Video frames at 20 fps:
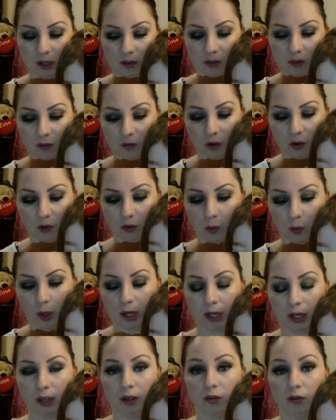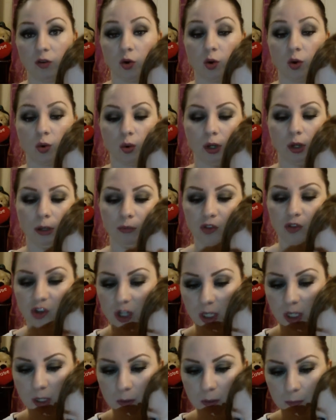The first one is Cream
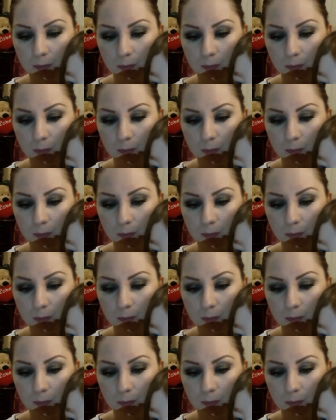Sheen.